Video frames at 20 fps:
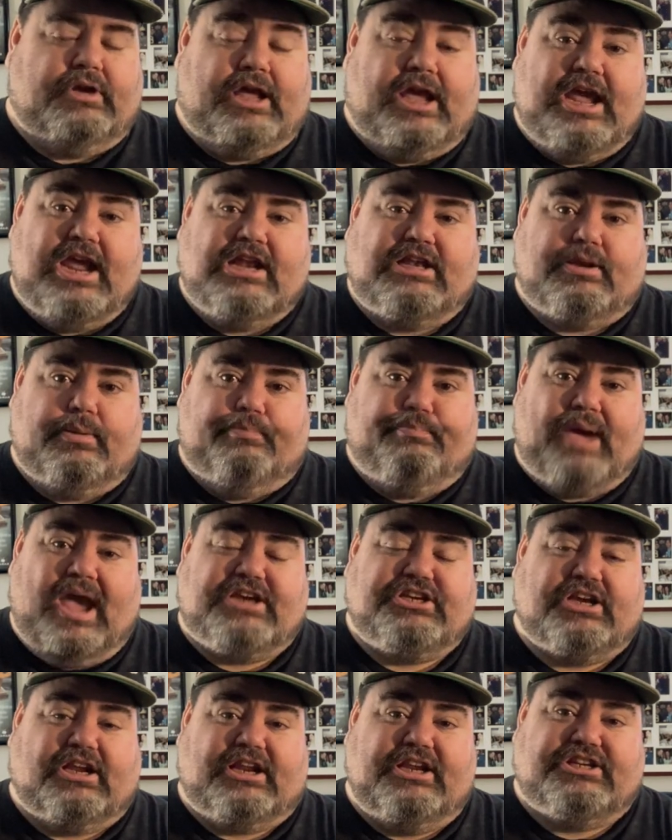he
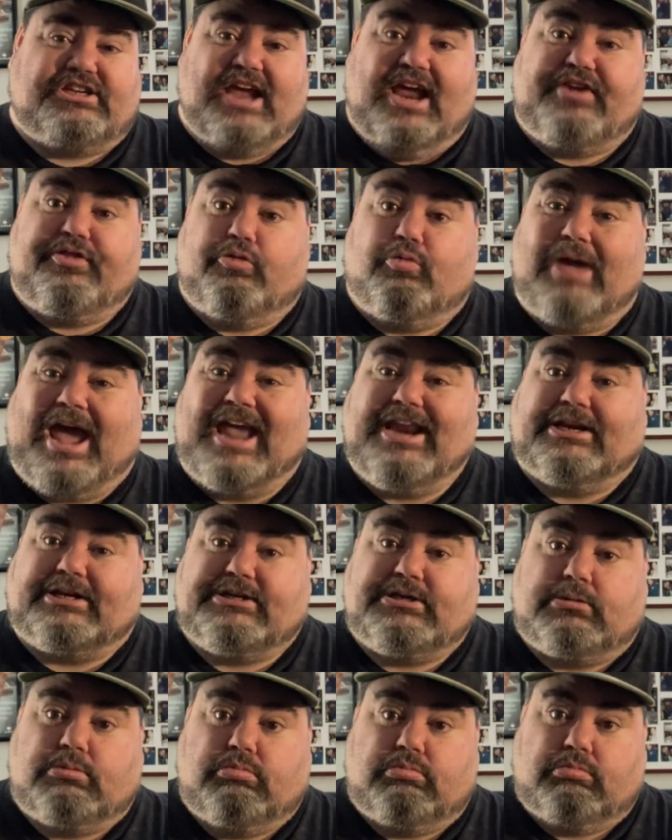basically said the Raiders.